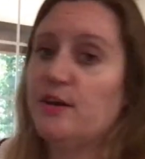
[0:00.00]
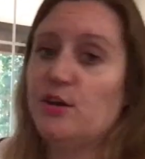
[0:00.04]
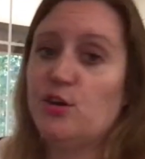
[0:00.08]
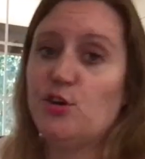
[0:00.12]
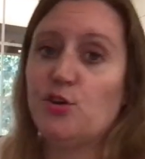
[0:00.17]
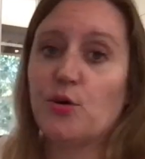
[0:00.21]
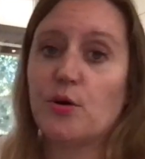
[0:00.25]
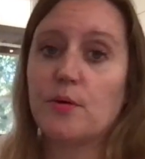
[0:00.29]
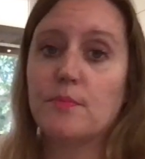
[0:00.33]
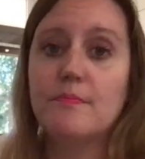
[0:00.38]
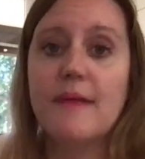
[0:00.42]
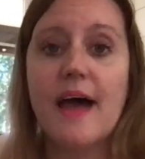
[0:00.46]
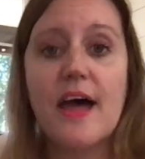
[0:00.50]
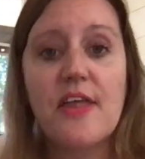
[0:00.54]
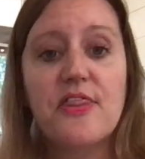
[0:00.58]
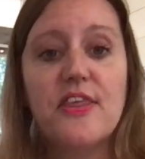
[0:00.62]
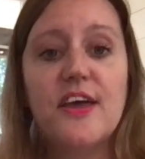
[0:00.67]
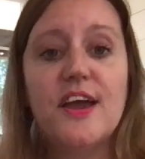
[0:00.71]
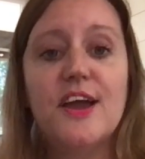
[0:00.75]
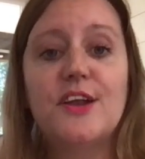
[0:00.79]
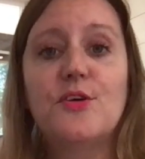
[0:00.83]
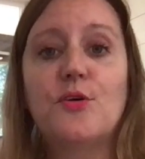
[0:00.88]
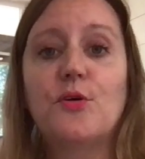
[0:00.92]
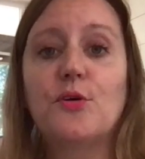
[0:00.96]
your
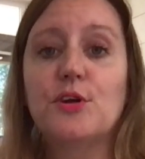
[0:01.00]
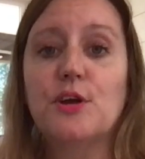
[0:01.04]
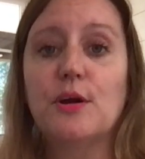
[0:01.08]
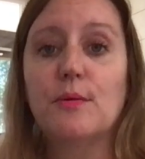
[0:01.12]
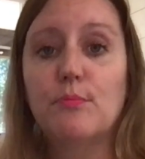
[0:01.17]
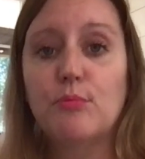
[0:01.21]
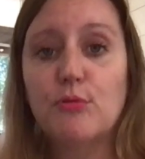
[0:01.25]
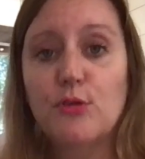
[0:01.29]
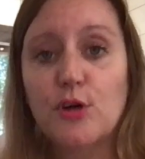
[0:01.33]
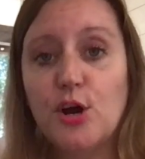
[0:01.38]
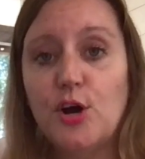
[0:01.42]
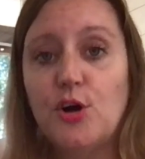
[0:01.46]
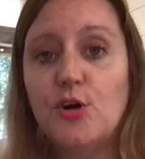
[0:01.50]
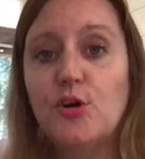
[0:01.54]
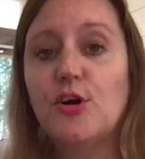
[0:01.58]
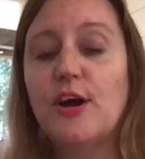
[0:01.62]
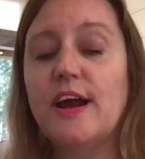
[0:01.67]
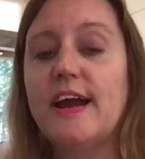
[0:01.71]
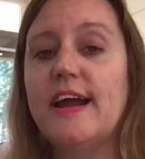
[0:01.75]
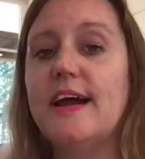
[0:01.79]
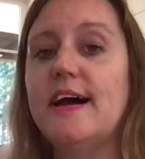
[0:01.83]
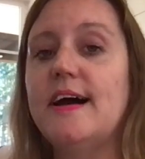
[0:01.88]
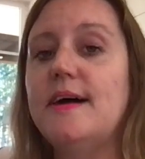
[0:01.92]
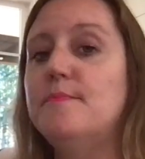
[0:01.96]
method or your
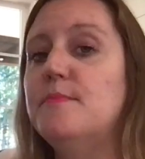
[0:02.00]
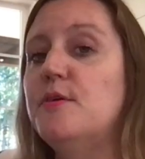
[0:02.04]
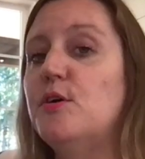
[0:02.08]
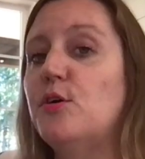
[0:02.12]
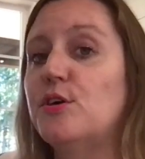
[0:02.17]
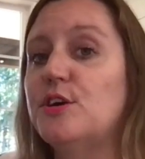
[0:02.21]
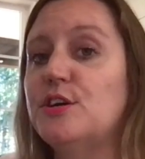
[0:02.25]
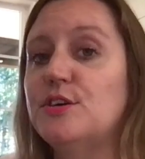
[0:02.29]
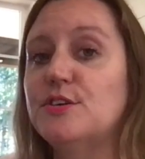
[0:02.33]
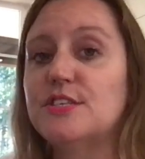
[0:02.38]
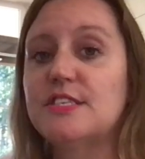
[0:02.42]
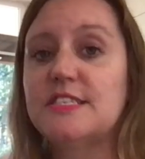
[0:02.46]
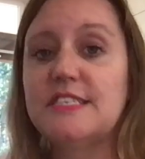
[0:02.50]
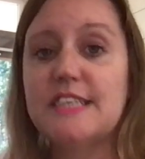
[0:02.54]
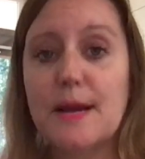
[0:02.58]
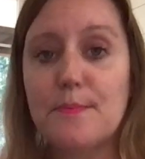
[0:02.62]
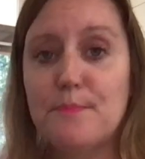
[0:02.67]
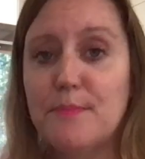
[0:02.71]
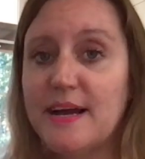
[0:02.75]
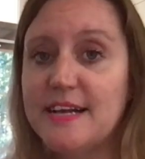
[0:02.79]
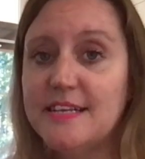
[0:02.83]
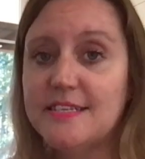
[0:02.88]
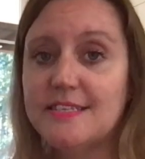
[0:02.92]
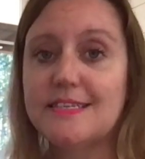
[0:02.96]
program or your
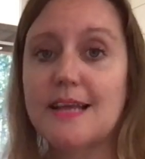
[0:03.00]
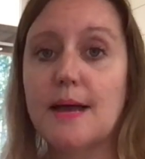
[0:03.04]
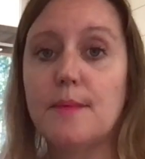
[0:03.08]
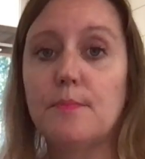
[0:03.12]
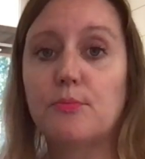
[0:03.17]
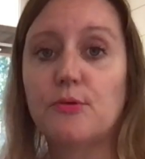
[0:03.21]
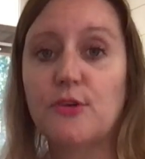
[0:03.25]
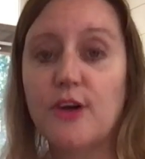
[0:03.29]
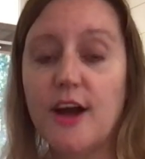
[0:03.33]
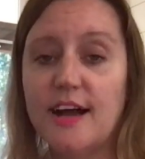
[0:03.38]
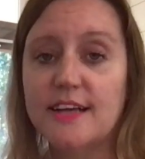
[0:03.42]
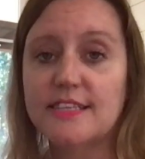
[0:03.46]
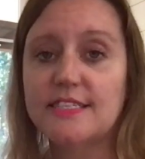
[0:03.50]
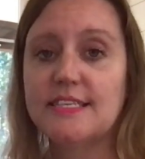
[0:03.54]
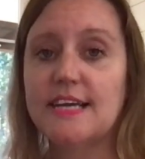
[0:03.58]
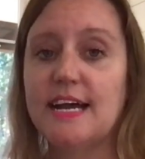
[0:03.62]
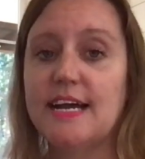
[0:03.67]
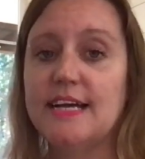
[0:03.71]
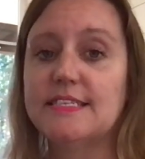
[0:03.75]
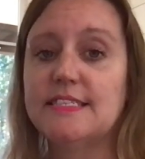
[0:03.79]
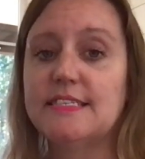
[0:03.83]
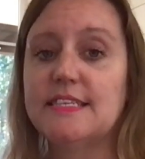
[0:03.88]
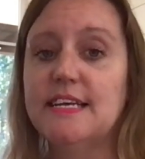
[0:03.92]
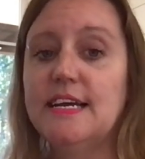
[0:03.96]
step-by-step
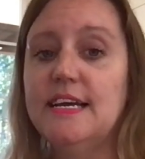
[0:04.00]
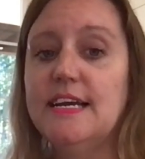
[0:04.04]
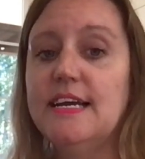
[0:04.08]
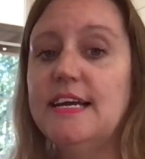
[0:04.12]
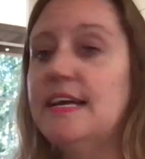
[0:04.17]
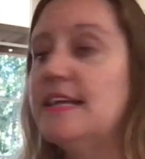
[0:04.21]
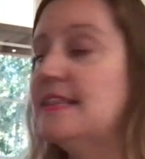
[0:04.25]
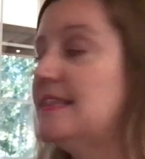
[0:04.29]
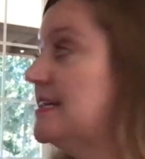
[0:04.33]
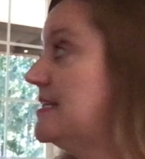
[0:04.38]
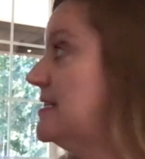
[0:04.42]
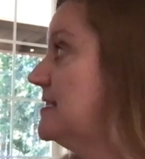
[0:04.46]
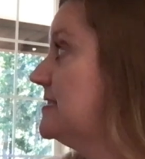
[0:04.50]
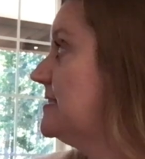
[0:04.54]
process that is